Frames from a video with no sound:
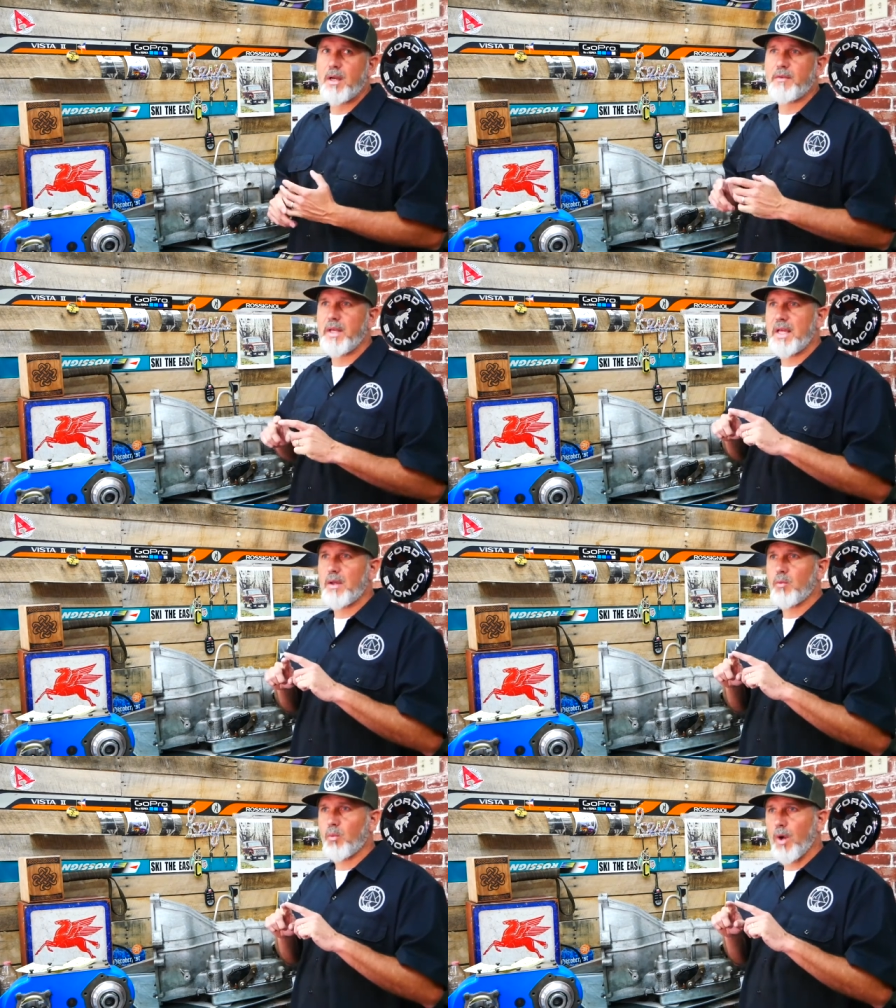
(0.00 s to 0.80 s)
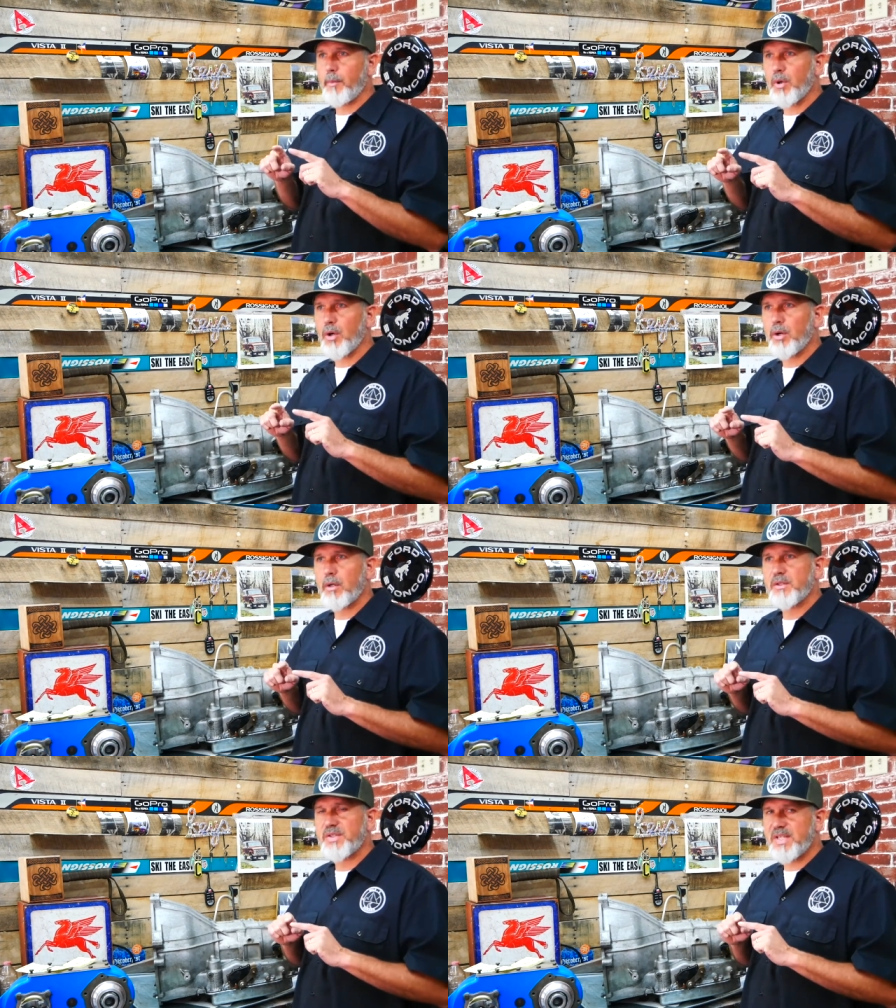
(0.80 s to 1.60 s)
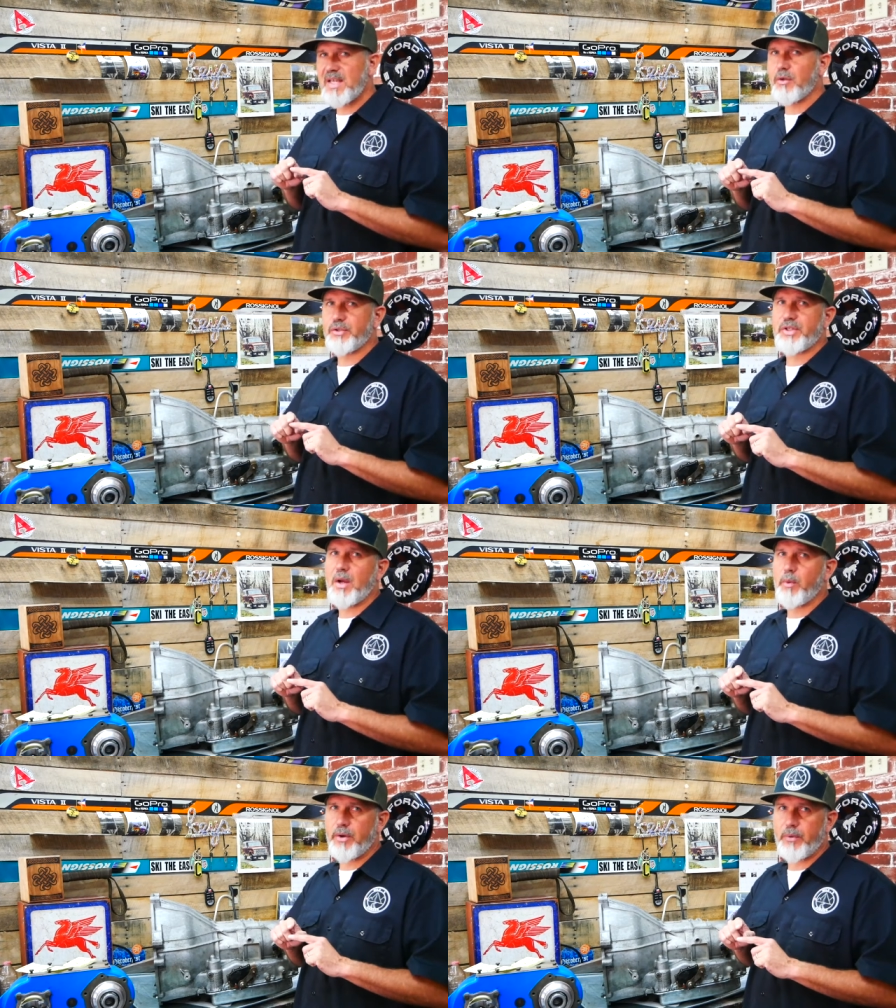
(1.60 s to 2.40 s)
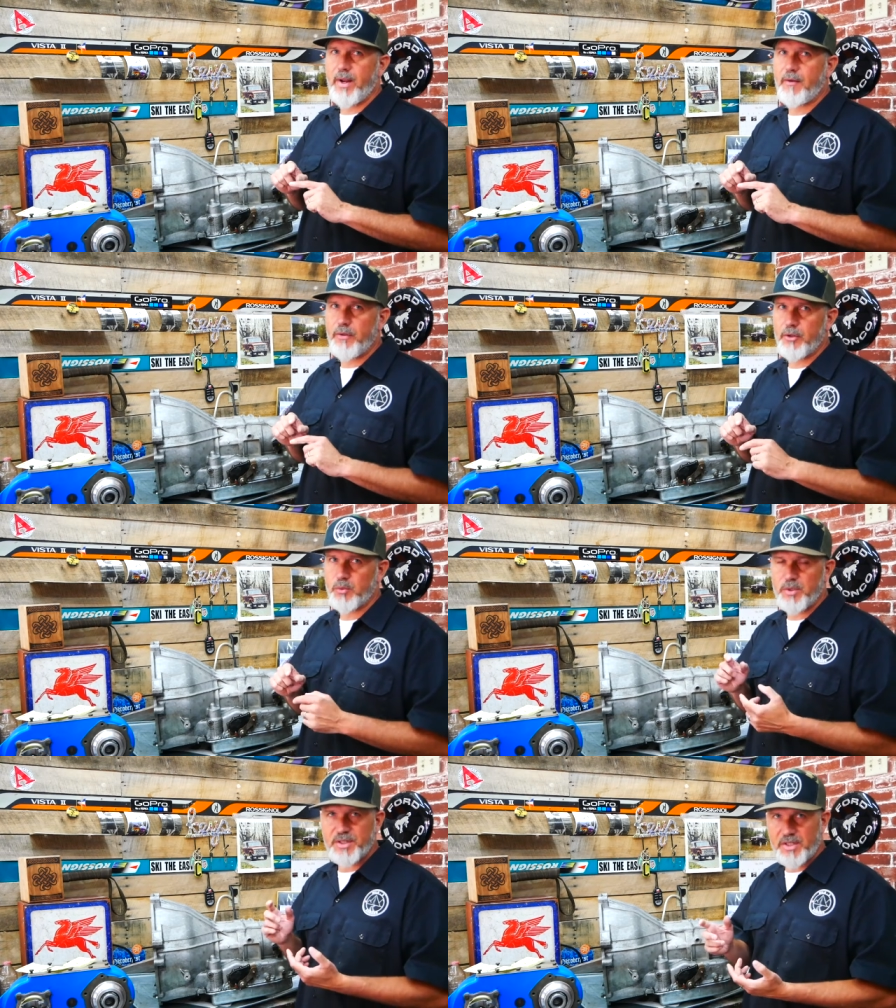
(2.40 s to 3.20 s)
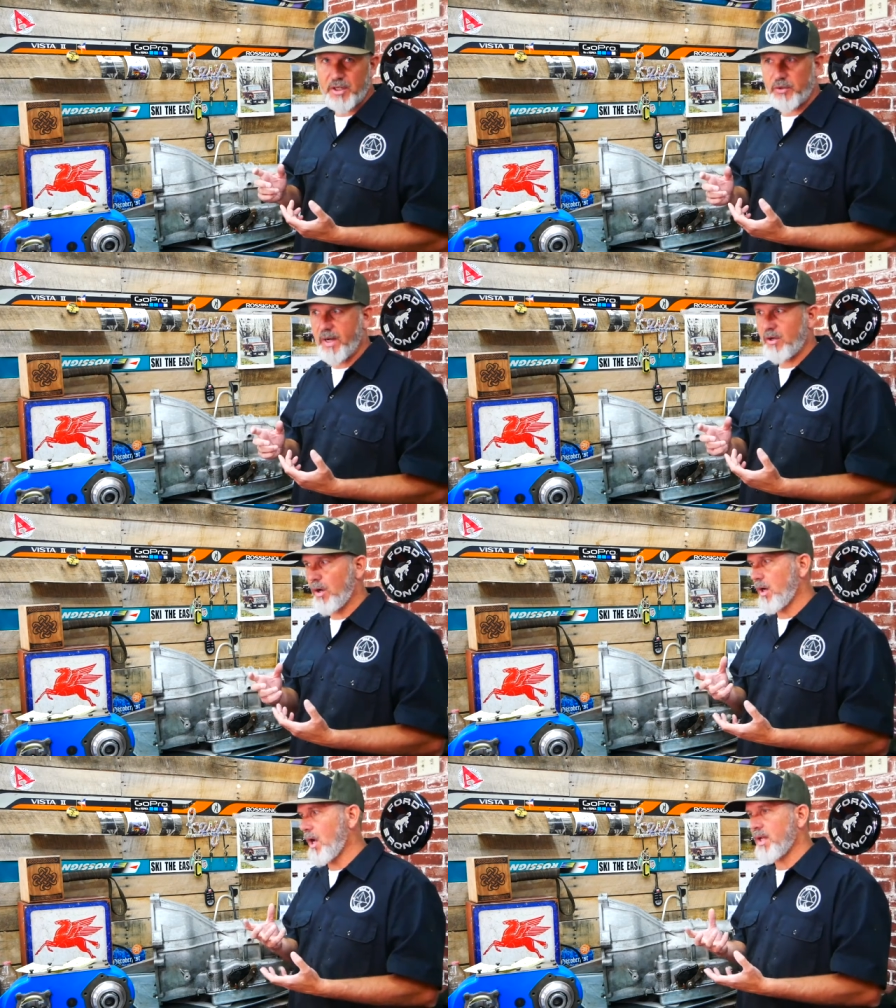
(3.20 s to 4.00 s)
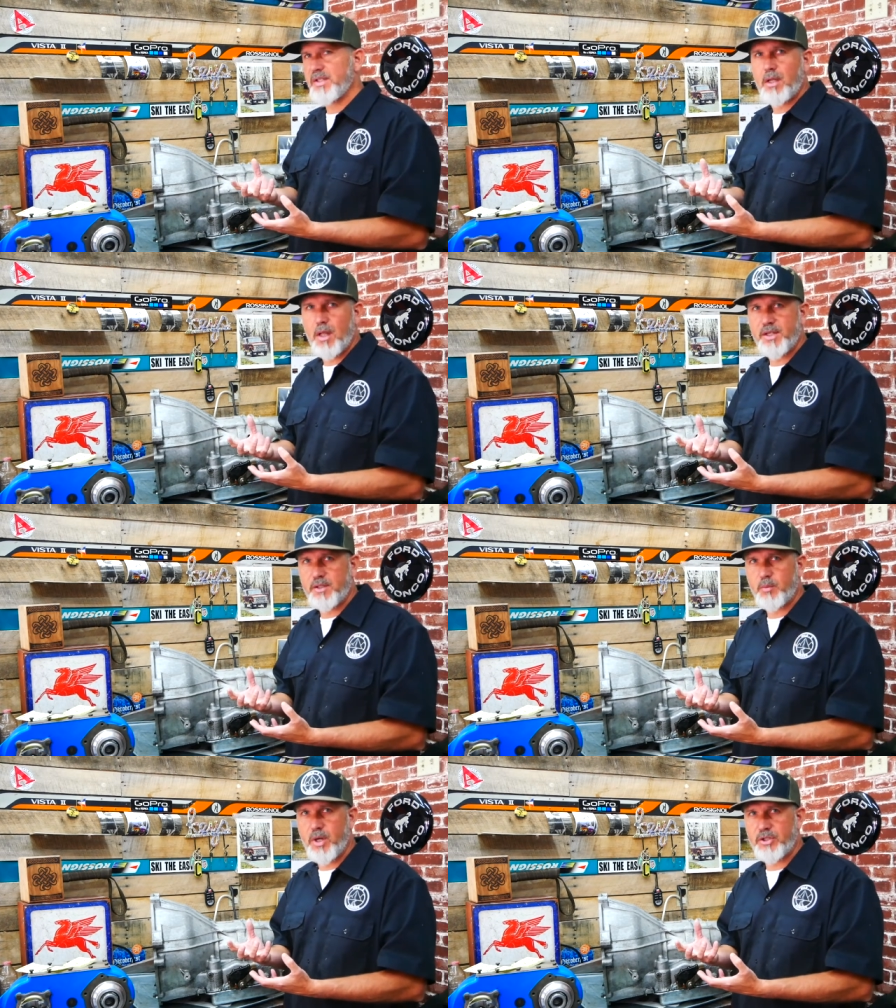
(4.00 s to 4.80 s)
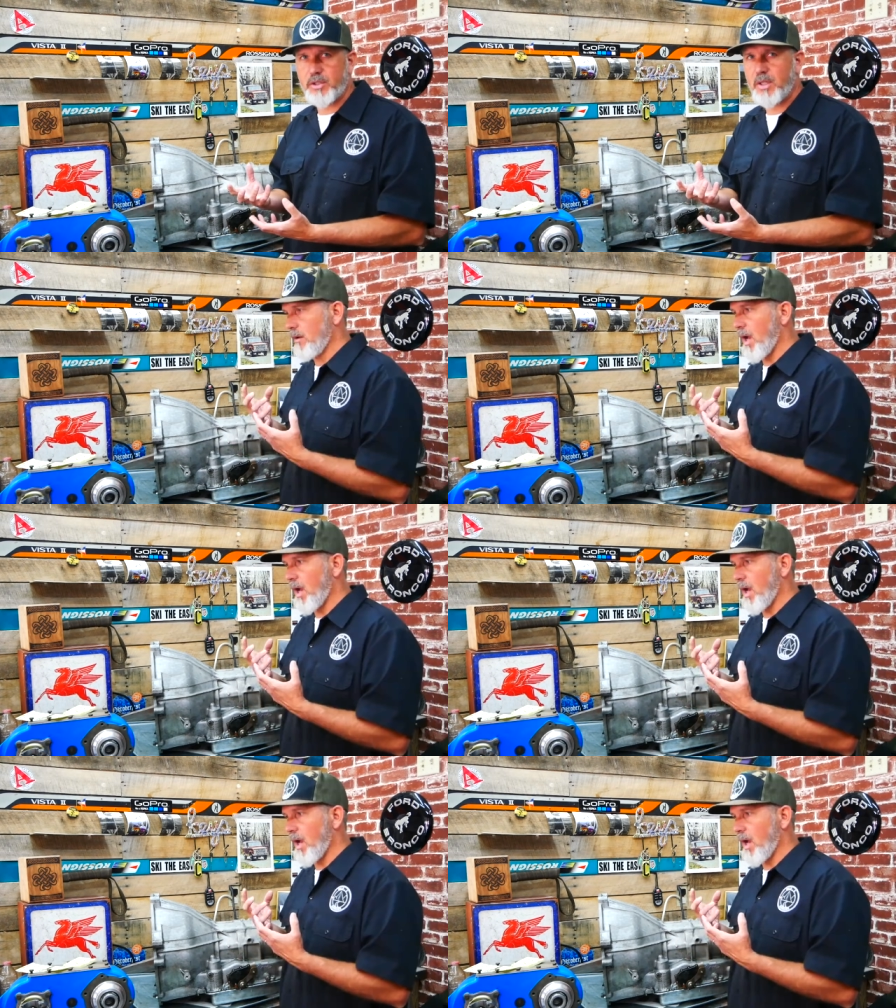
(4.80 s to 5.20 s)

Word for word: the rubber seals that went around those would disintegrate, causing a loss in pressure.